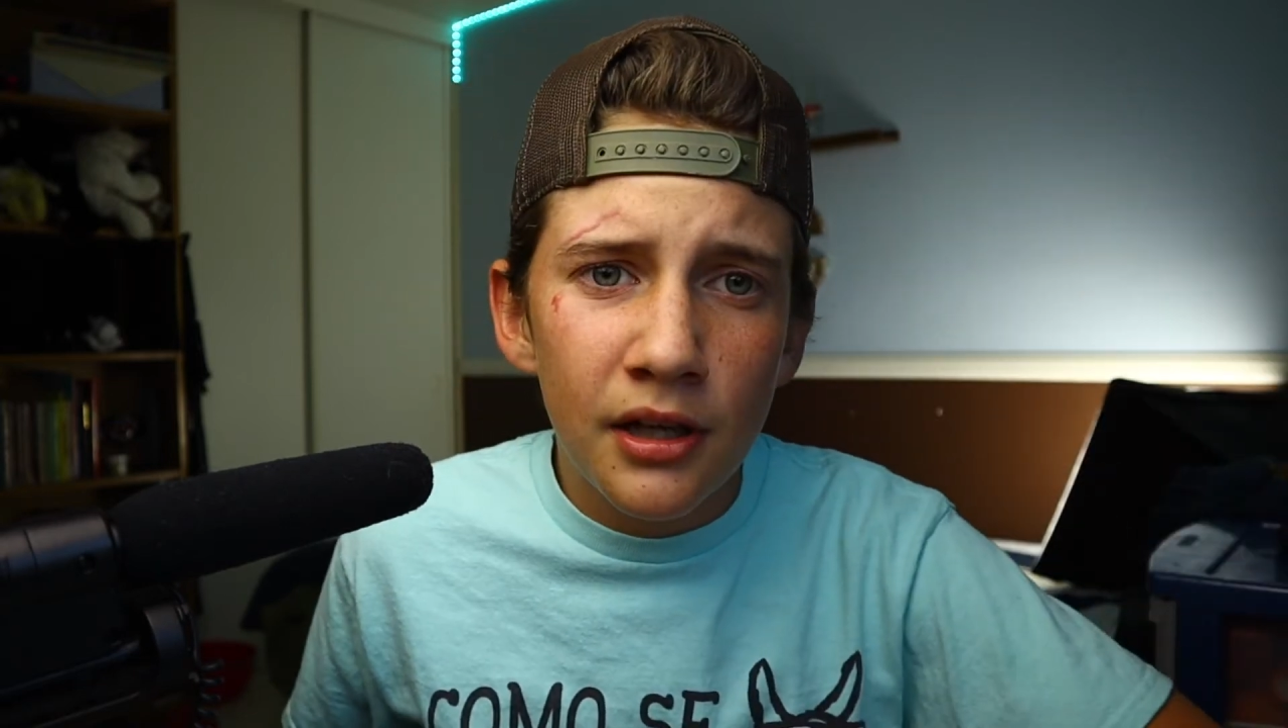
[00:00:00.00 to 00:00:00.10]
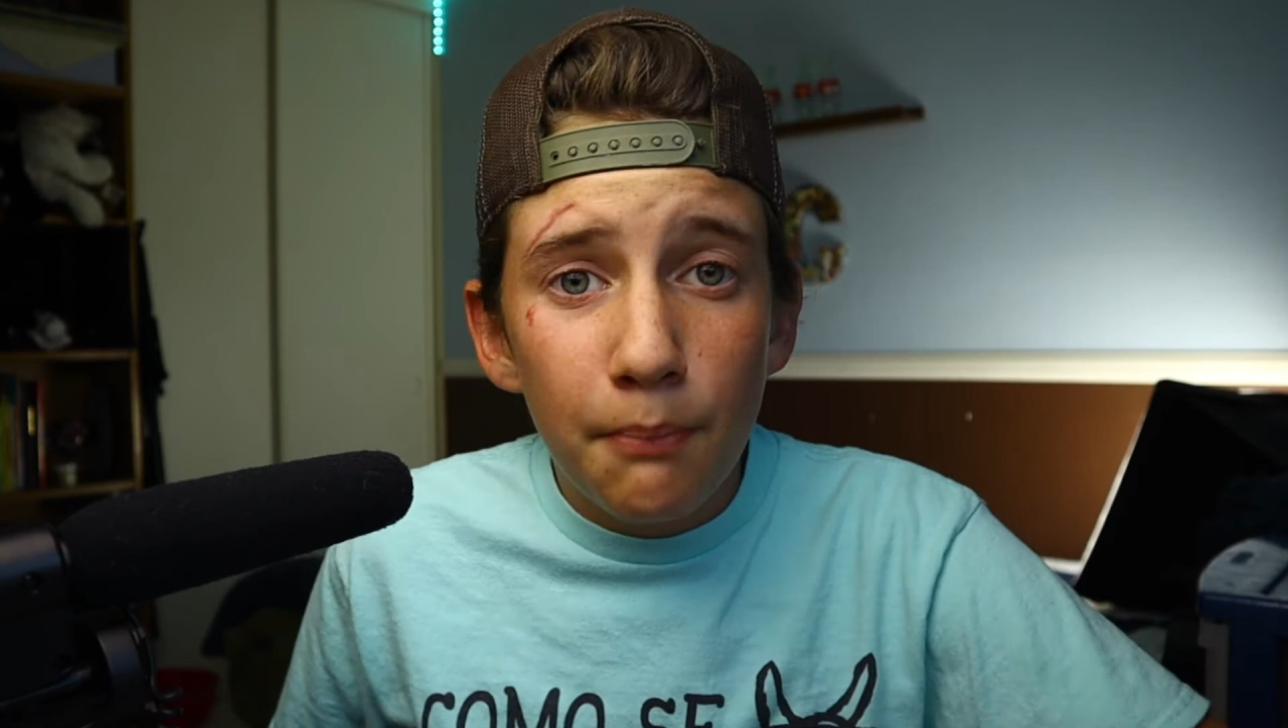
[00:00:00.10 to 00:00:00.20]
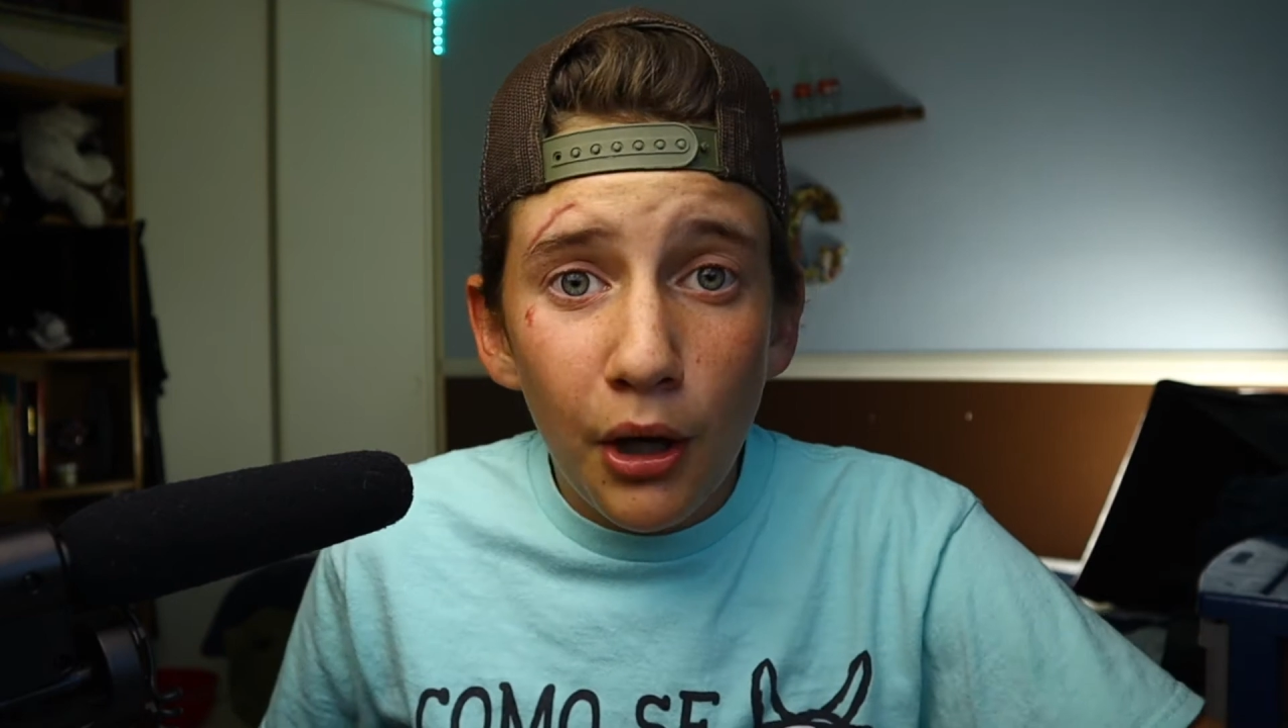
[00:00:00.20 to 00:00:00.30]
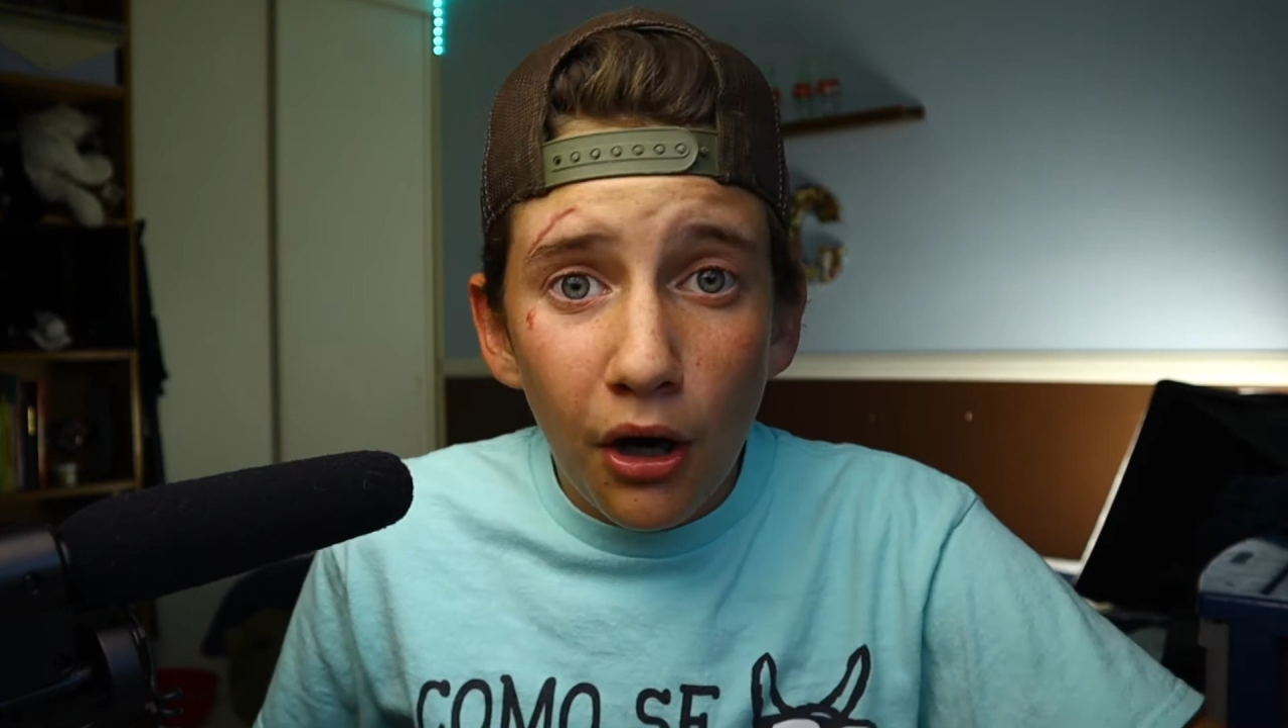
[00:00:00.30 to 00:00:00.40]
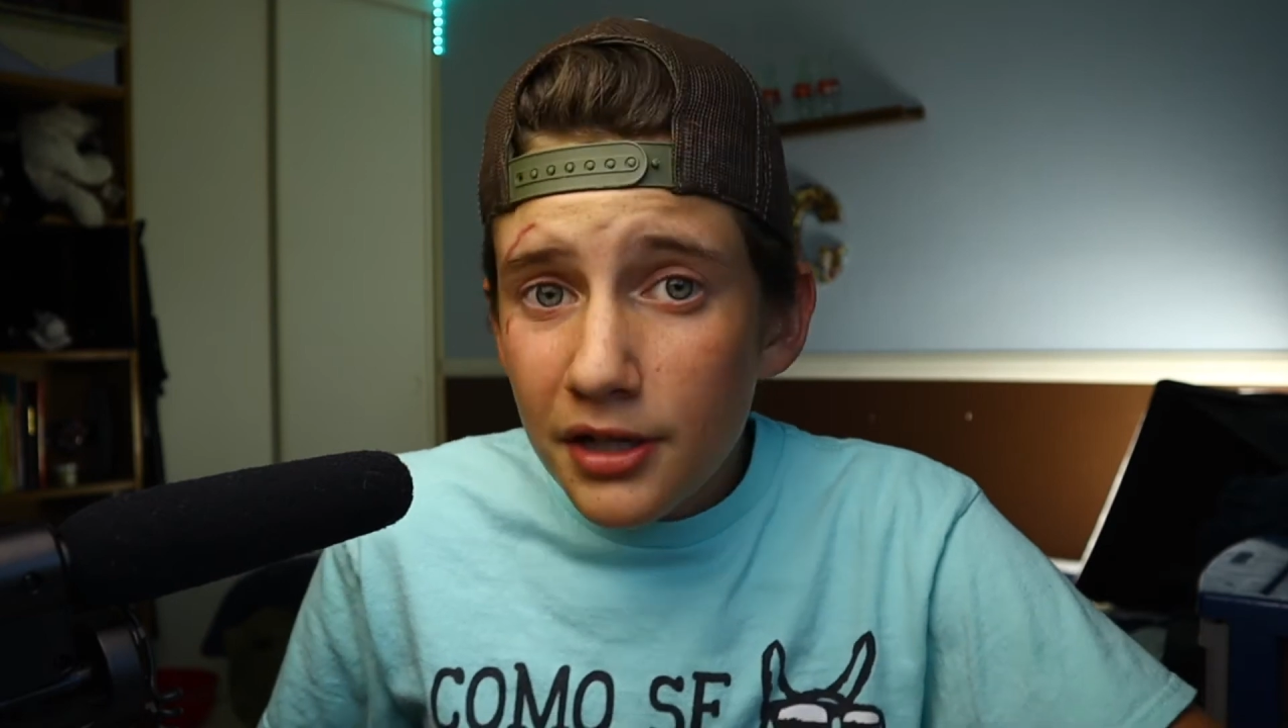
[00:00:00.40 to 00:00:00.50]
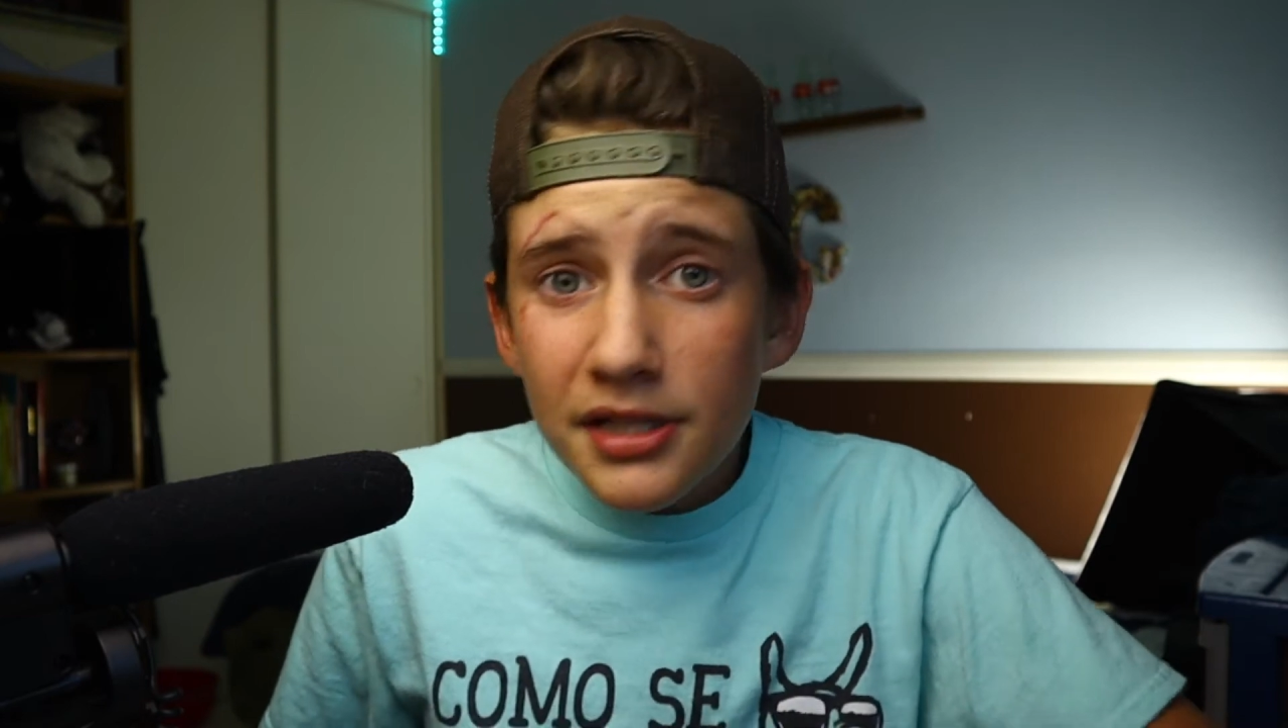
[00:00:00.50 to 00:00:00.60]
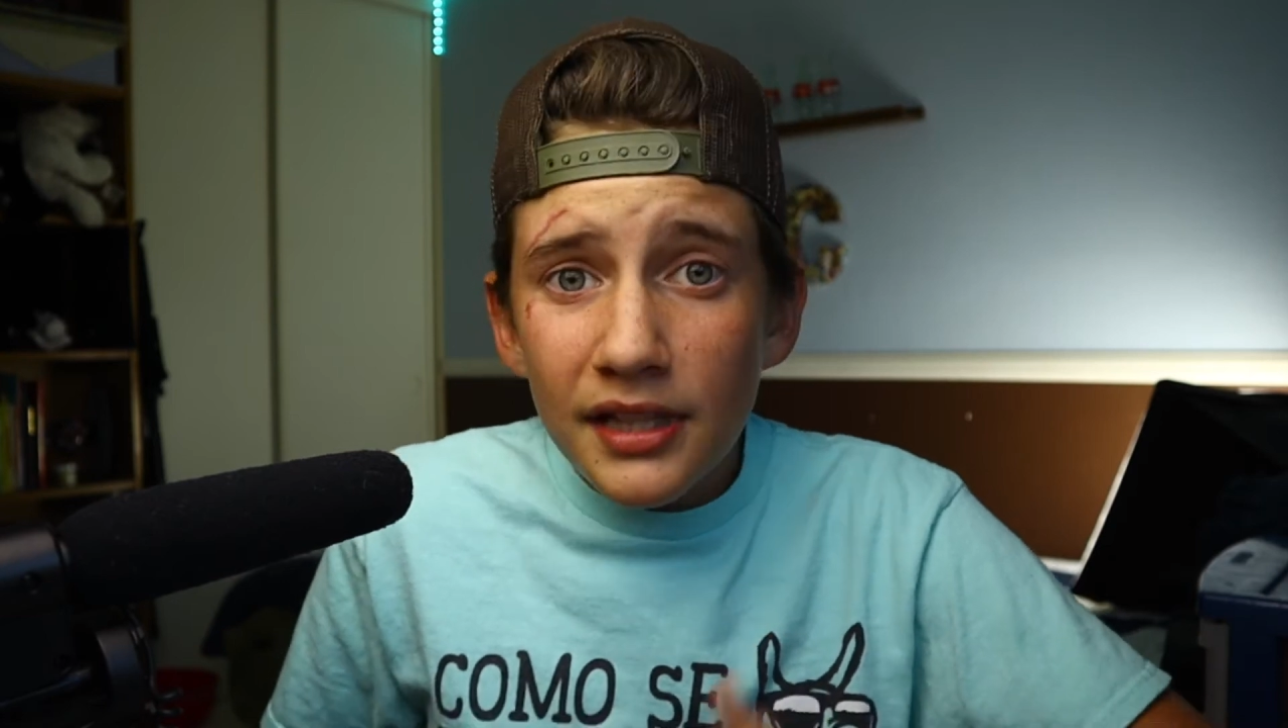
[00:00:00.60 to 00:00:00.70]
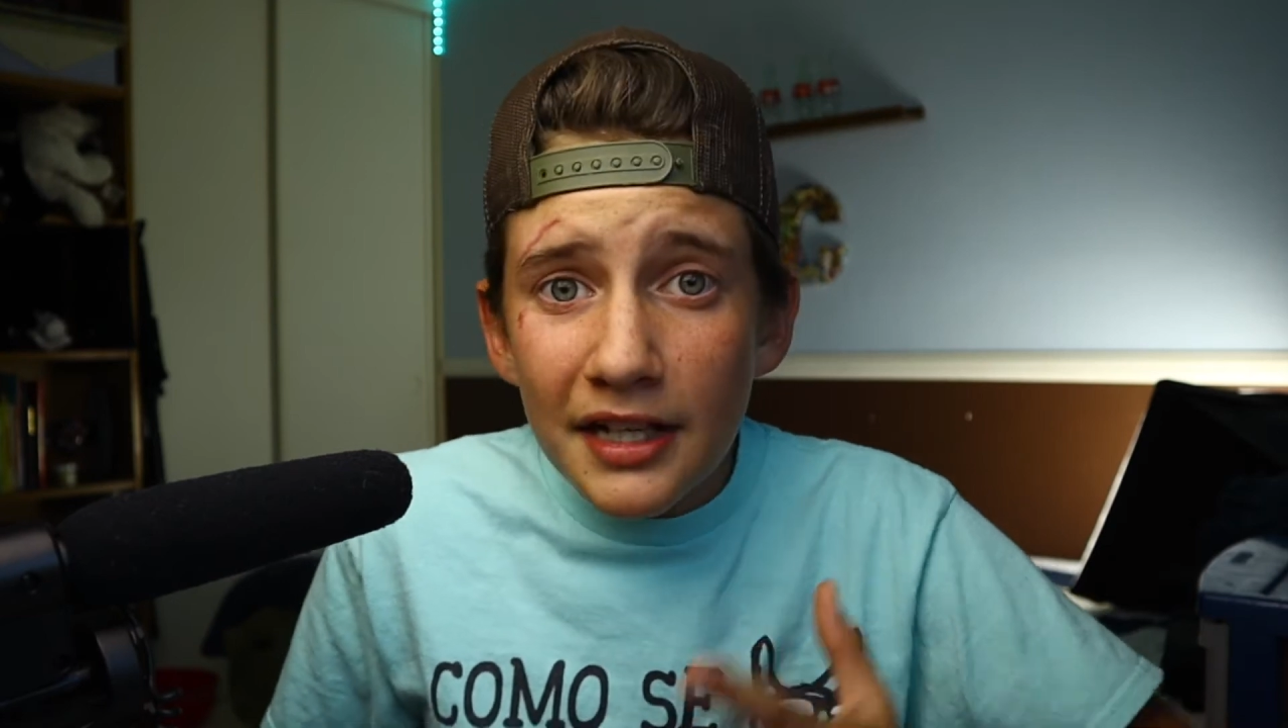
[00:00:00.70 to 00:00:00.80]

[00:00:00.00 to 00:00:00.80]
But honestly,